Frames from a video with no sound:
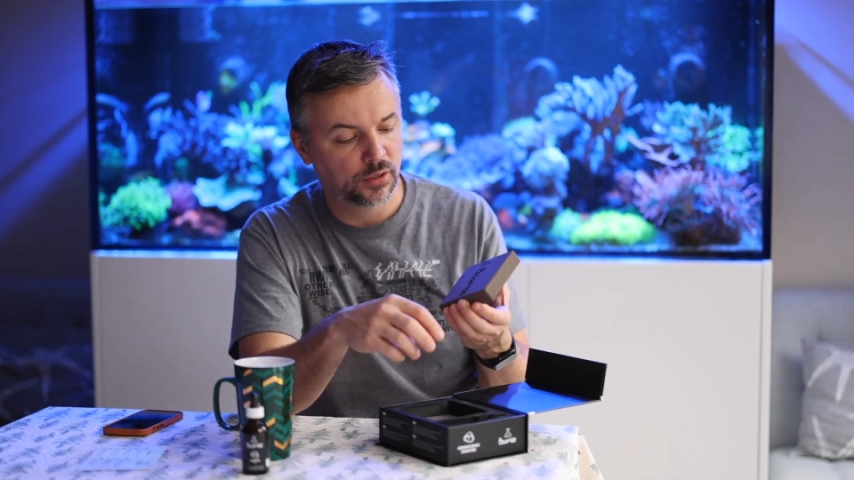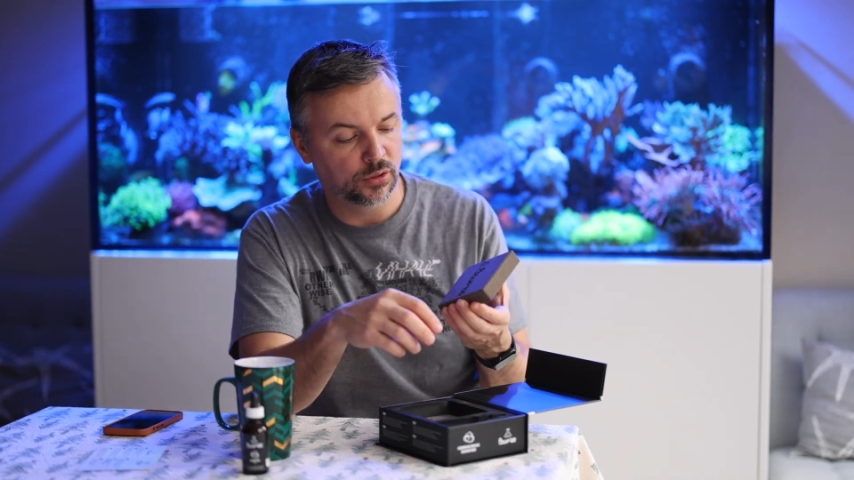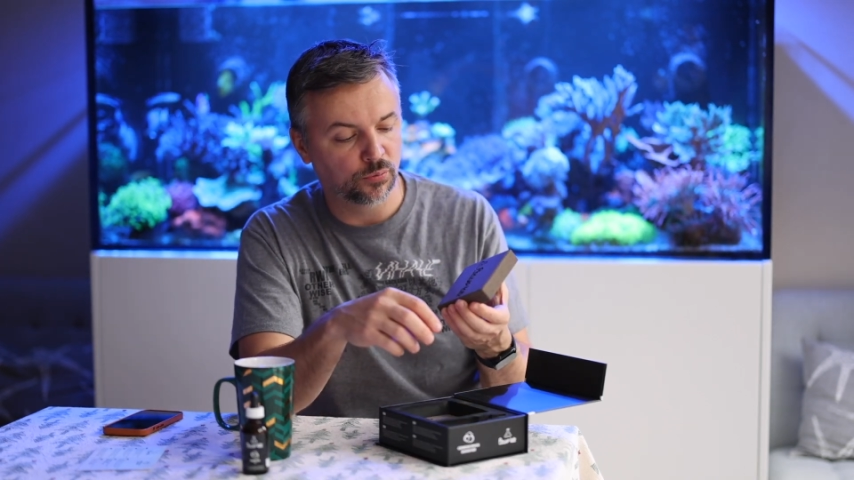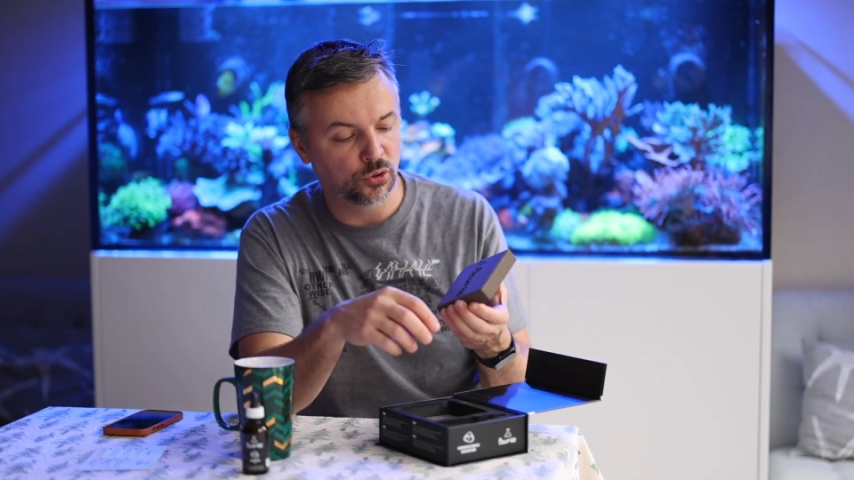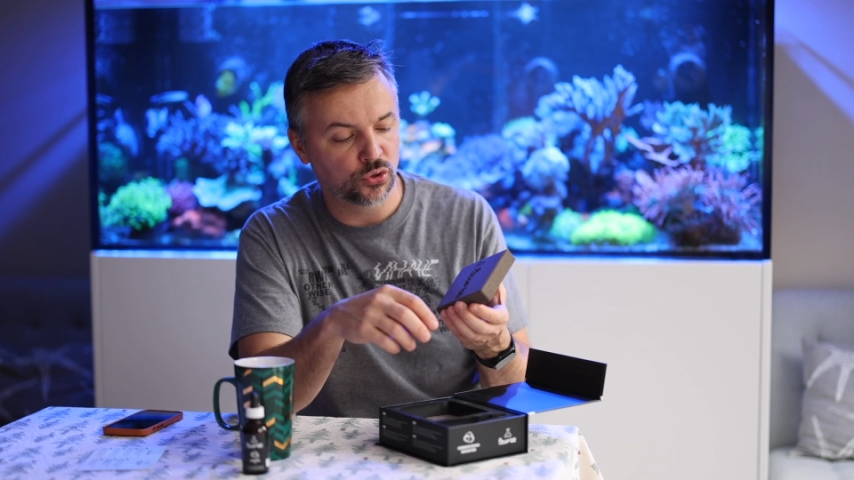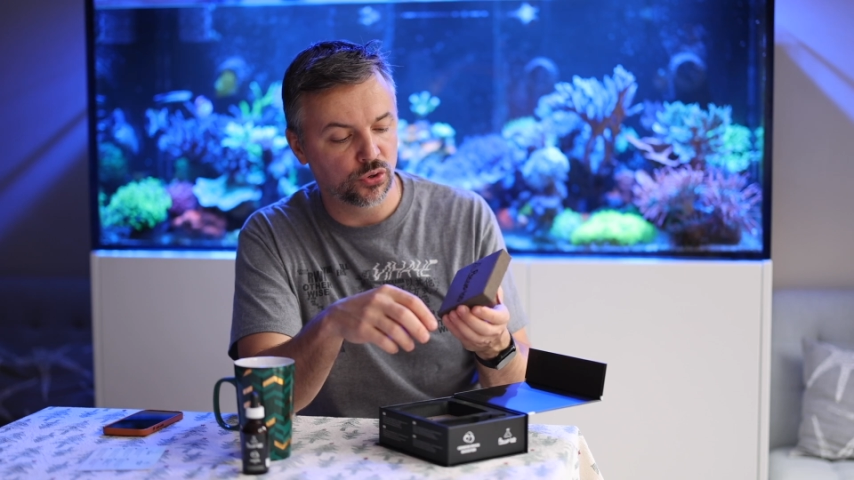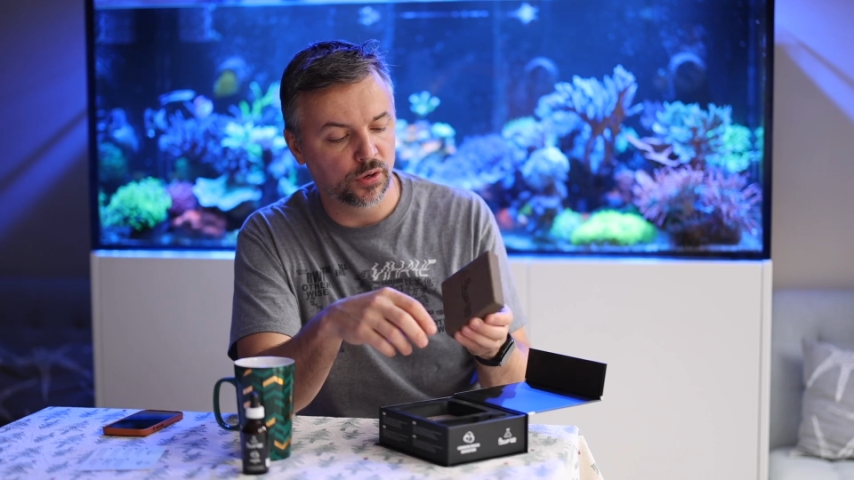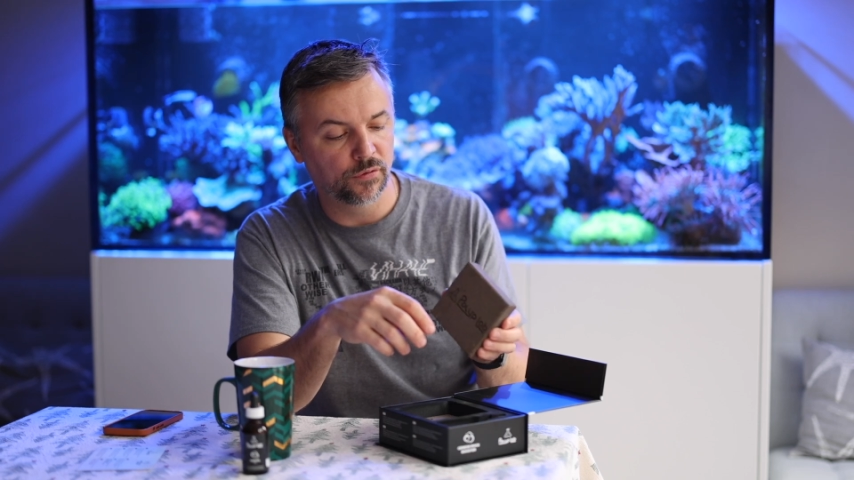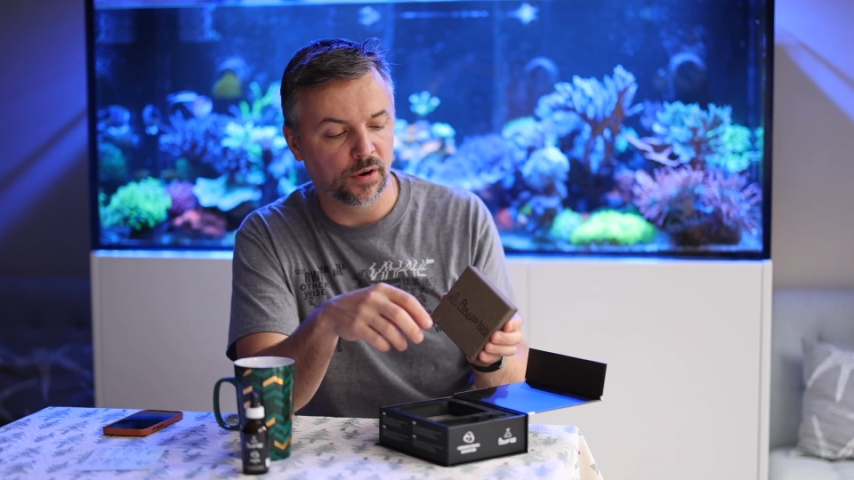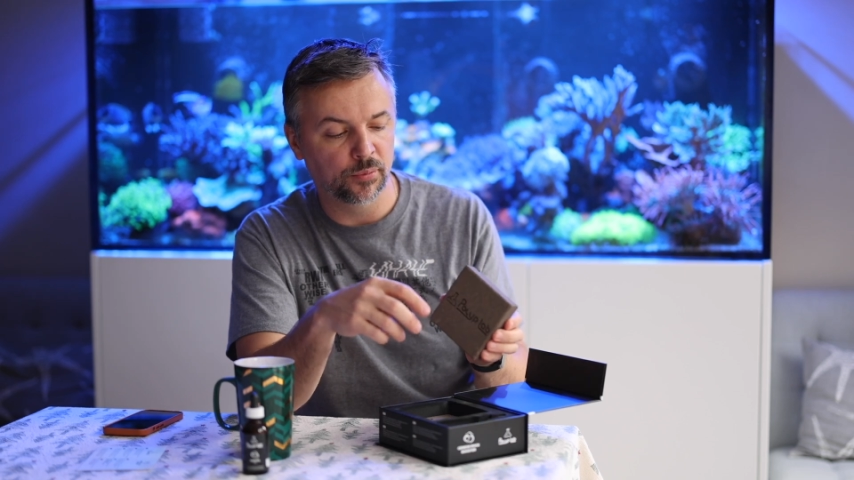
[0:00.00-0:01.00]
so I'm not sure
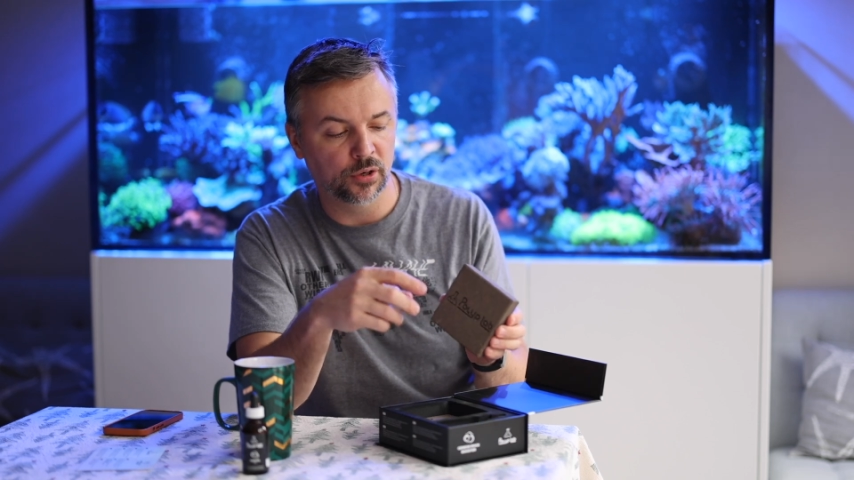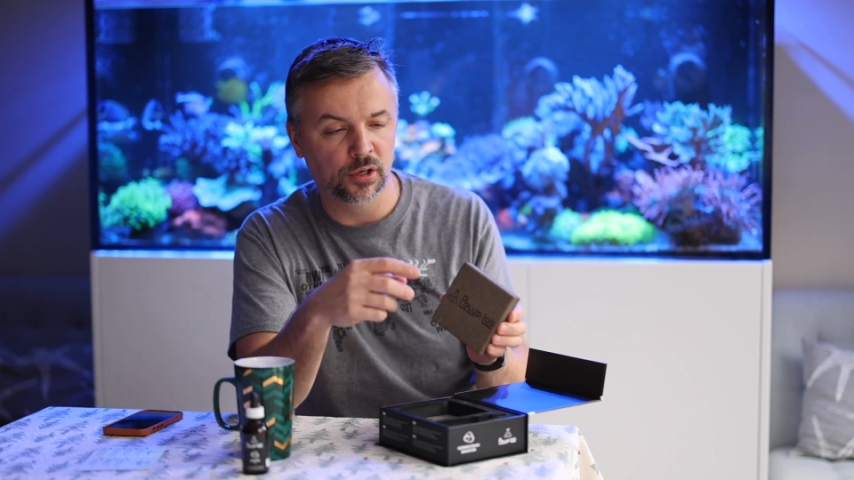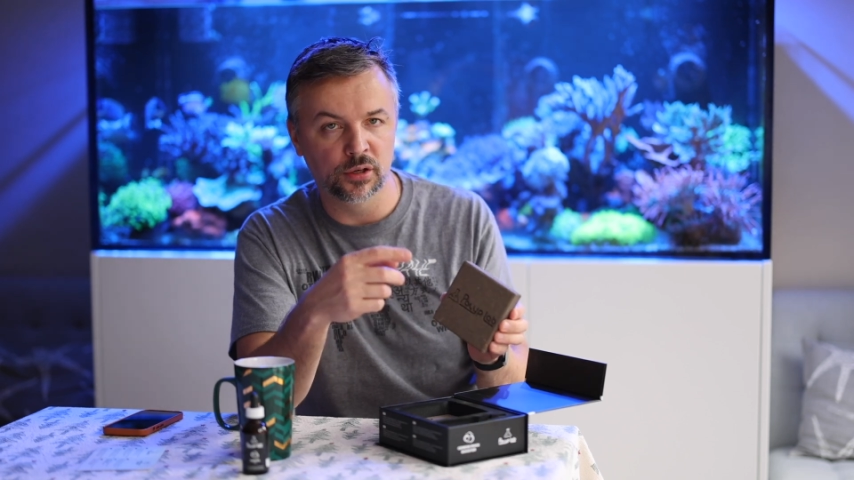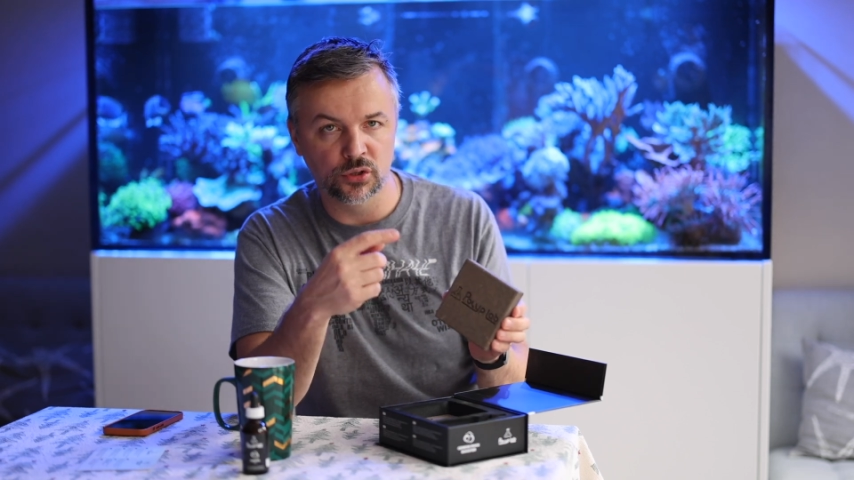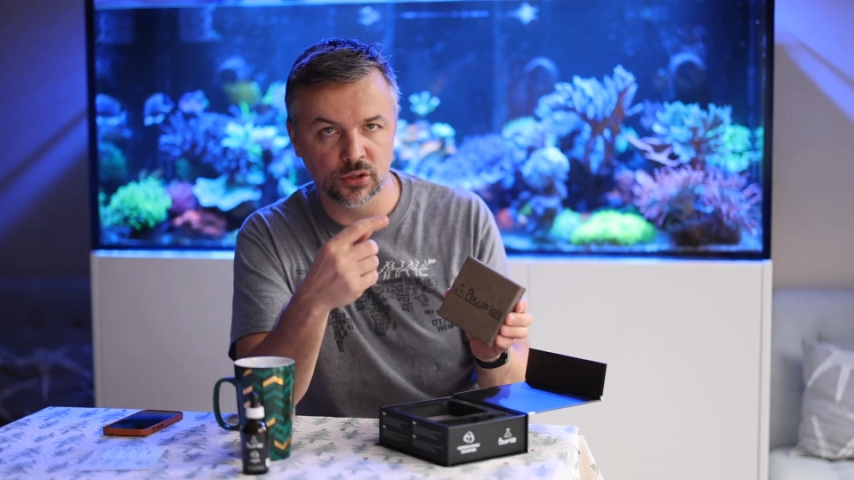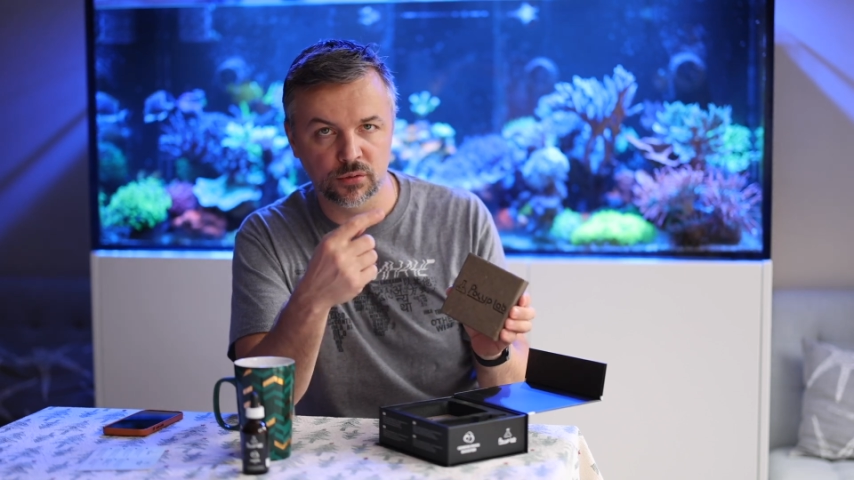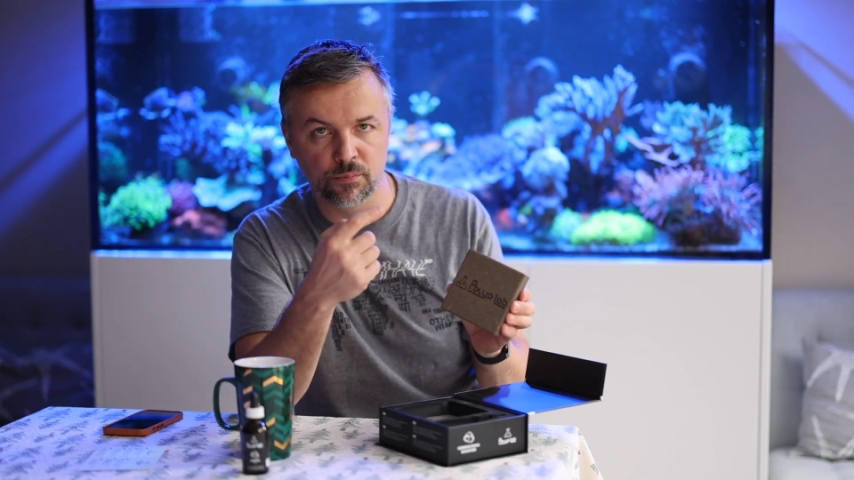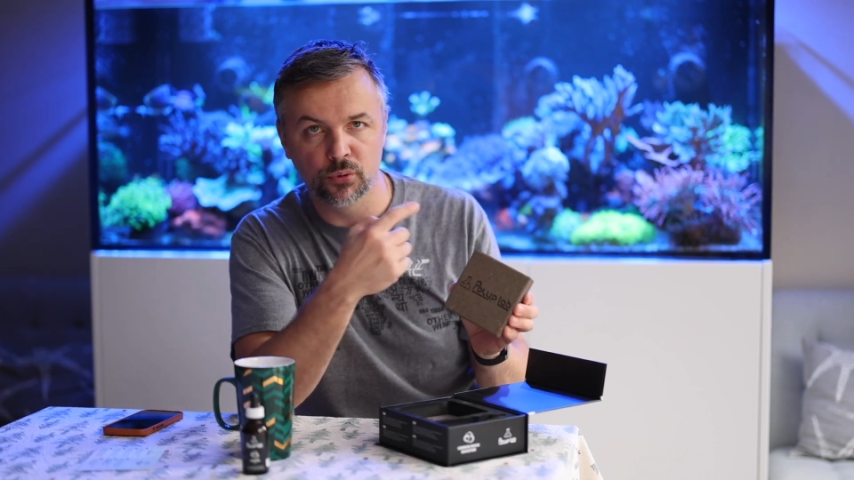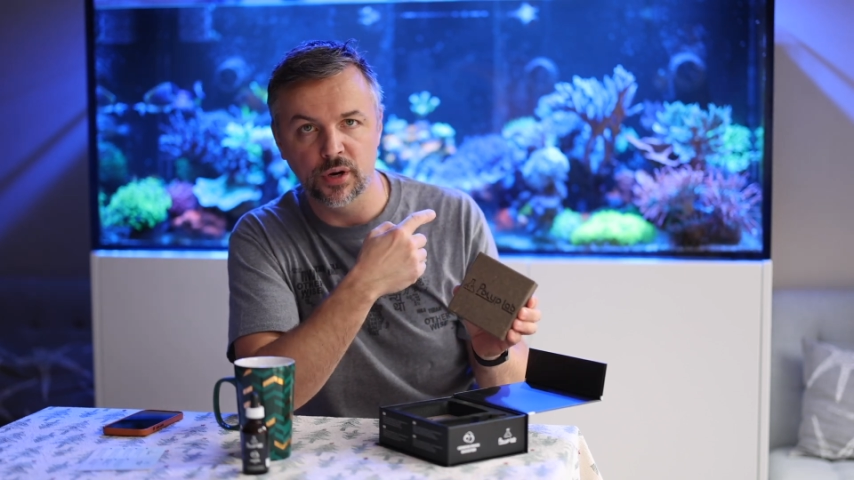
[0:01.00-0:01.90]
if I'm gonna just